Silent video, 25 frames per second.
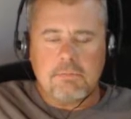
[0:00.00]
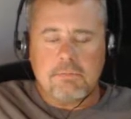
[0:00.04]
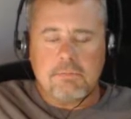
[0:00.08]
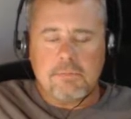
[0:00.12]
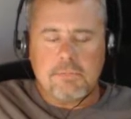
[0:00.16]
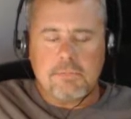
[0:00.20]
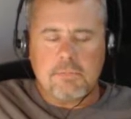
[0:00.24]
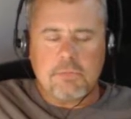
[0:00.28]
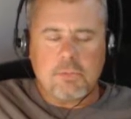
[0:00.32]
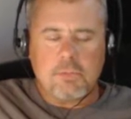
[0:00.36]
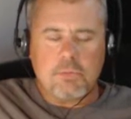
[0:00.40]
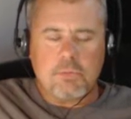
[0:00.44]

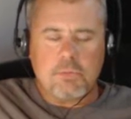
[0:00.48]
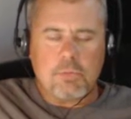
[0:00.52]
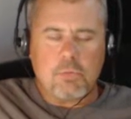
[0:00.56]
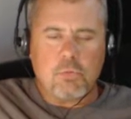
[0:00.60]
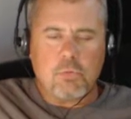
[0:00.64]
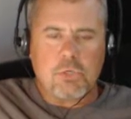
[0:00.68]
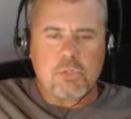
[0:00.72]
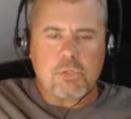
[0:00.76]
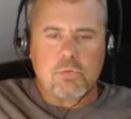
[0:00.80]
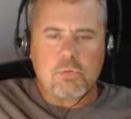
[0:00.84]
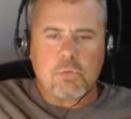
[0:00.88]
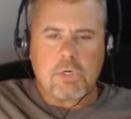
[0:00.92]
in the
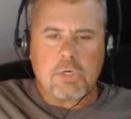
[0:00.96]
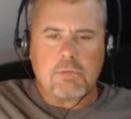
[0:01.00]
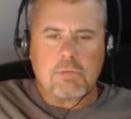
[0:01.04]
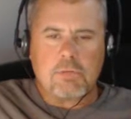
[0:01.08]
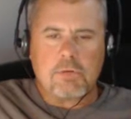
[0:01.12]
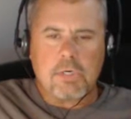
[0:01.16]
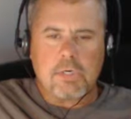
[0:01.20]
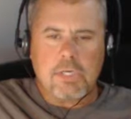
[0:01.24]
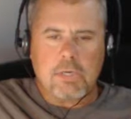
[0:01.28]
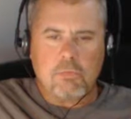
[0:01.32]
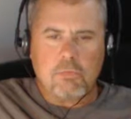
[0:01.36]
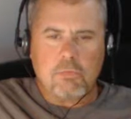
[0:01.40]
Midwest or whatever
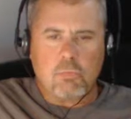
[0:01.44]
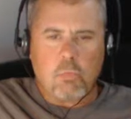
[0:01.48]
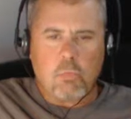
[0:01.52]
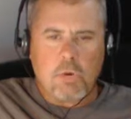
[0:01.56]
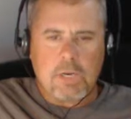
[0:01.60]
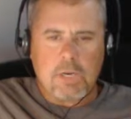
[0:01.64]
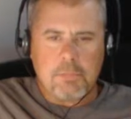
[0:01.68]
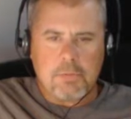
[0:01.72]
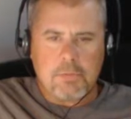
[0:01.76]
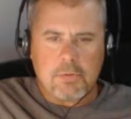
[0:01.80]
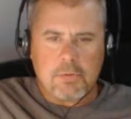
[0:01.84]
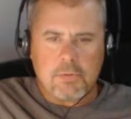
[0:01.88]
have
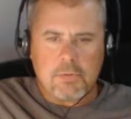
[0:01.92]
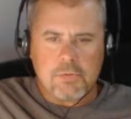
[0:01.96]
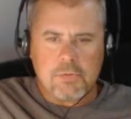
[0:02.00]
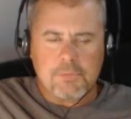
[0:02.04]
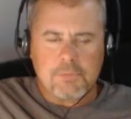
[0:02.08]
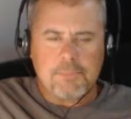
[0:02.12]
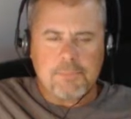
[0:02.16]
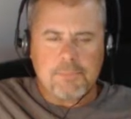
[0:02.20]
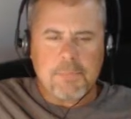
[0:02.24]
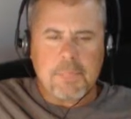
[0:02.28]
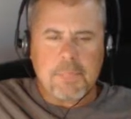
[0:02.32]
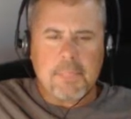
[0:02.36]
wipers,
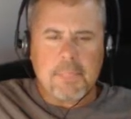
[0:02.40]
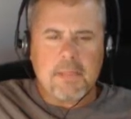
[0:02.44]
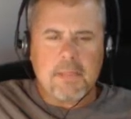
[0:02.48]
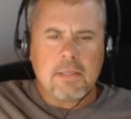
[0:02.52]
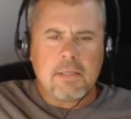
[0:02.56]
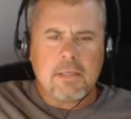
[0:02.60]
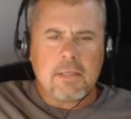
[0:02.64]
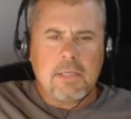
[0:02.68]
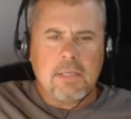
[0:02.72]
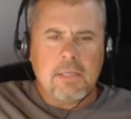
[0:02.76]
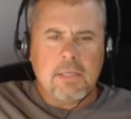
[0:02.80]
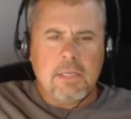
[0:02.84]

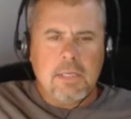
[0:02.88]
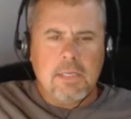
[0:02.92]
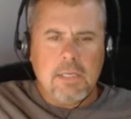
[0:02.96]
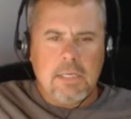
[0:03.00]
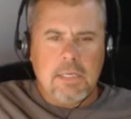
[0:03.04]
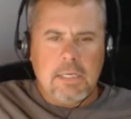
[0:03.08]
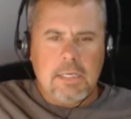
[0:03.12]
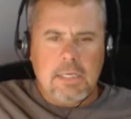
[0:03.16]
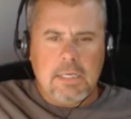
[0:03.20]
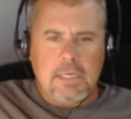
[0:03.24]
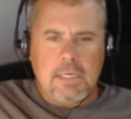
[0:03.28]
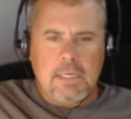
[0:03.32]

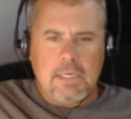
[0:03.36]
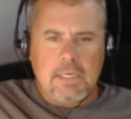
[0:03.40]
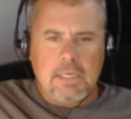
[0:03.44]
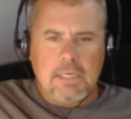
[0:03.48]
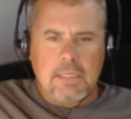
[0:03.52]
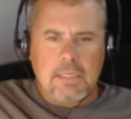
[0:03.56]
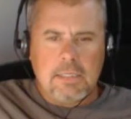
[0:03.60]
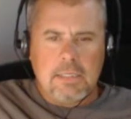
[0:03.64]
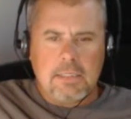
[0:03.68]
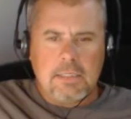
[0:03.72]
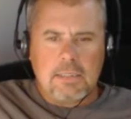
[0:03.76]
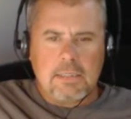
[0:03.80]

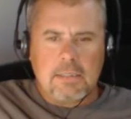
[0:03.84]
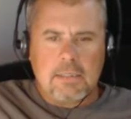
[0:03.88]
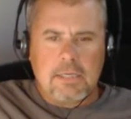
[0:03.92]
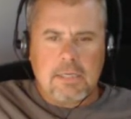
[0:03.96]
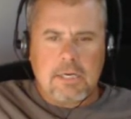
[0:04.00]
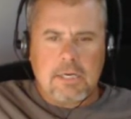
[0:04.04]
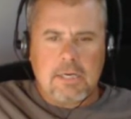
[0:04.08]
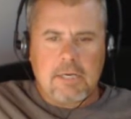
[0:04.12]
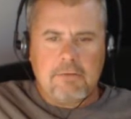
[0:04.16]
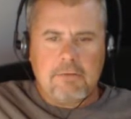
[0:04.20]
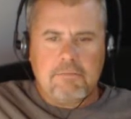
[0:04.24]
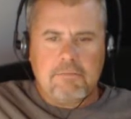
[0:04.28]
and
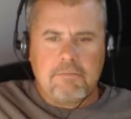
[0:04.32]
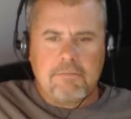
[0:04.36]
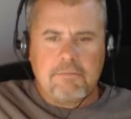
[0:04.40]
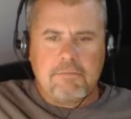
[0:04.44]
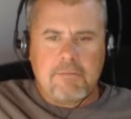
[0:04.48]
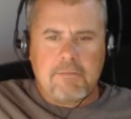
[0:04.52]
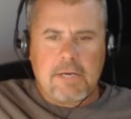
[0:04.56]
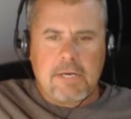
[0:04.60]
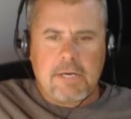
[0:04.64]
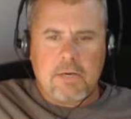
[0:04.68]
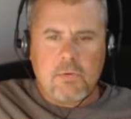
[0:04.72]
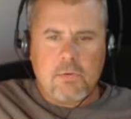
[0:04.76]
I
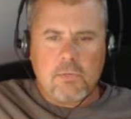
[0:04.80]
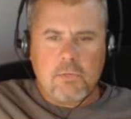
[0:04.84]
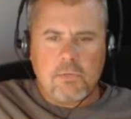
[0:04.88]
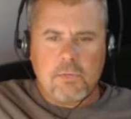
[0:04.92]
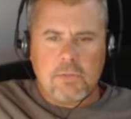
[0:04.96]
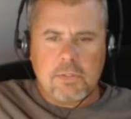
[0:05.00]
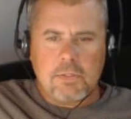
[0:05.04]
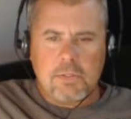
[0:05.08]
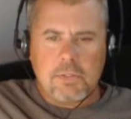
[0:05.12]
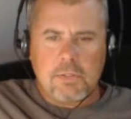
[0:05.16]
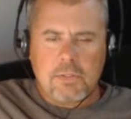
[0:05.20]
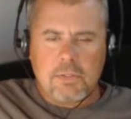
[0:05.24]
found
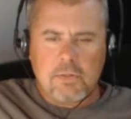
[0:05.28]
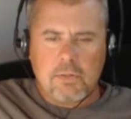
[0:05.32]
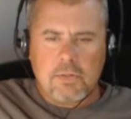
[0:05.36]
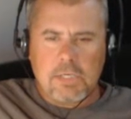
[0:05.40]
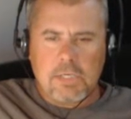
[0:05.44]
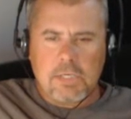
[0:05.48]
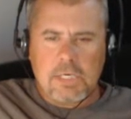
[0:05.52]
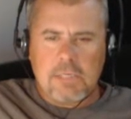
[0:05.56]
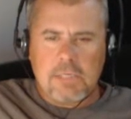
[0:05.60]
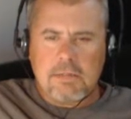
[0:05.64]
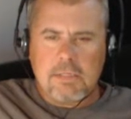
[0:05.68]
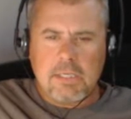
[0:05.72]
a
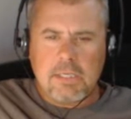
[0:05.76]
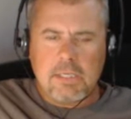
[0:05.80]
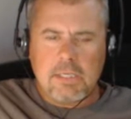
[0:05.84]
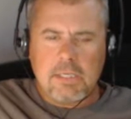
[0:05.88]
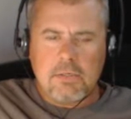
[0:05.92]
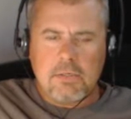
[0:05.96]
lake that